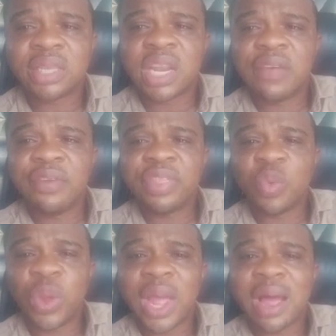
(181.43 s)
and
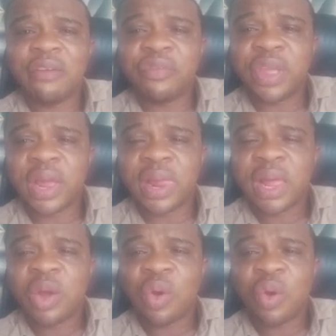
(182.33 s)
everything we have here.
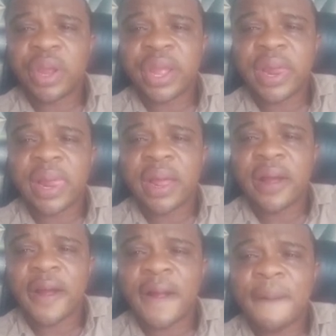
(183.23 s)
Okay,
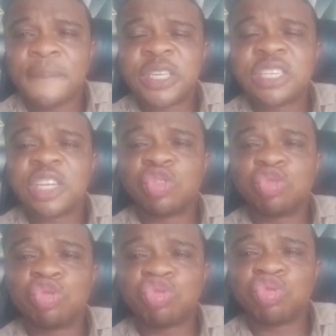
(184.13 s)
this is a
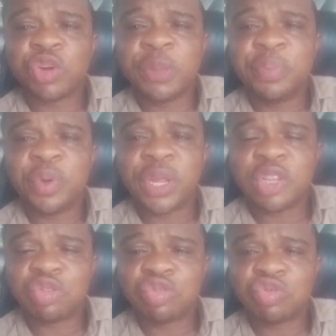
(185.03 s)
two-story building
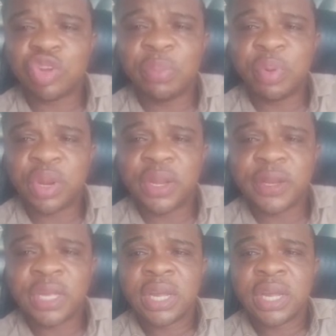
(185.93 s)
with 15